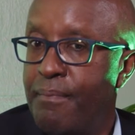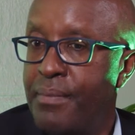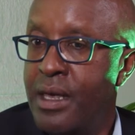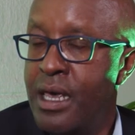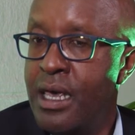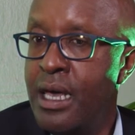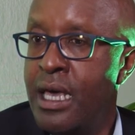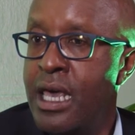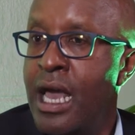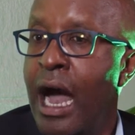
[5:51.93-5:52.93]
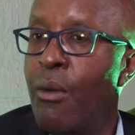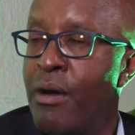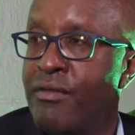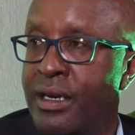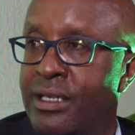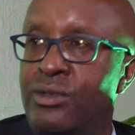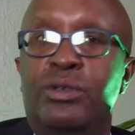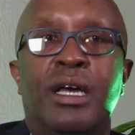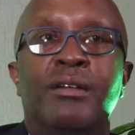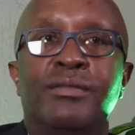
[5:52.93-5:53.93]
Mm. He, however, does
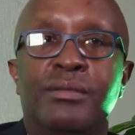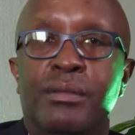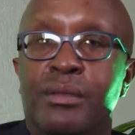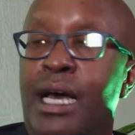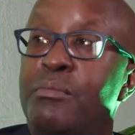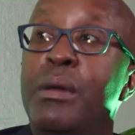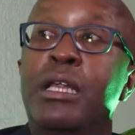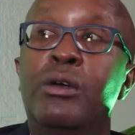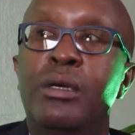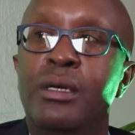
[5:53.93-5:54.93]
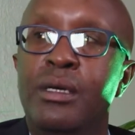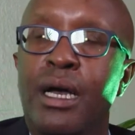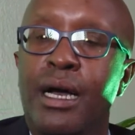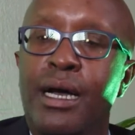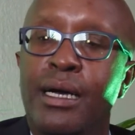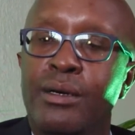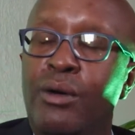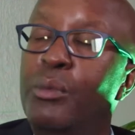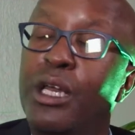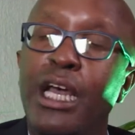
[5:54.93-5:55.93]
not have that many
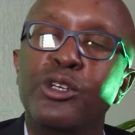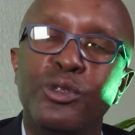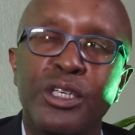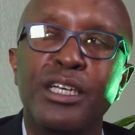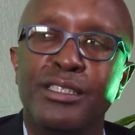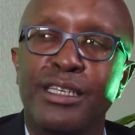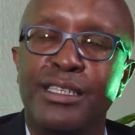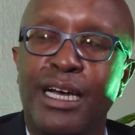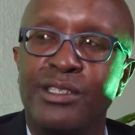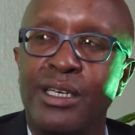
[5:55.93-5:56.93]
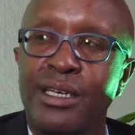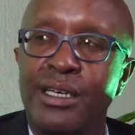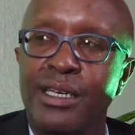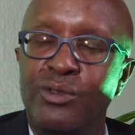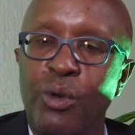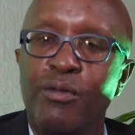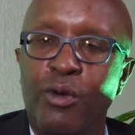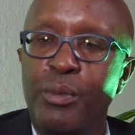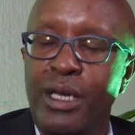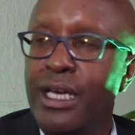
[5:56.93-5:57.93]
communication skills as such. Mm. His way
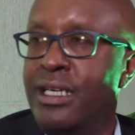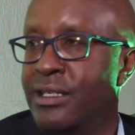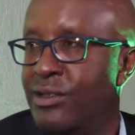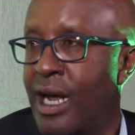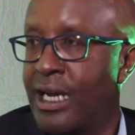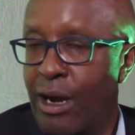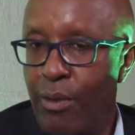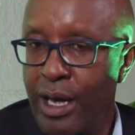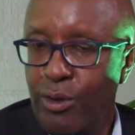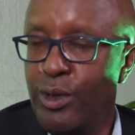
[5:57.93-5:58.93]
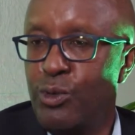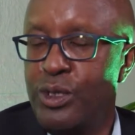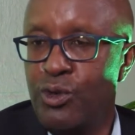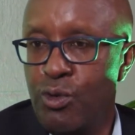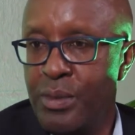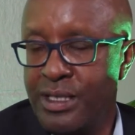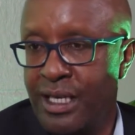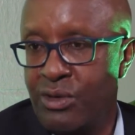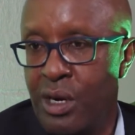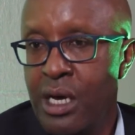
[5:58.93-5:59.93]
of communicating is running away and going to his room,
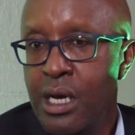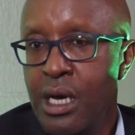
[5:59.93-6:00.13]
etc.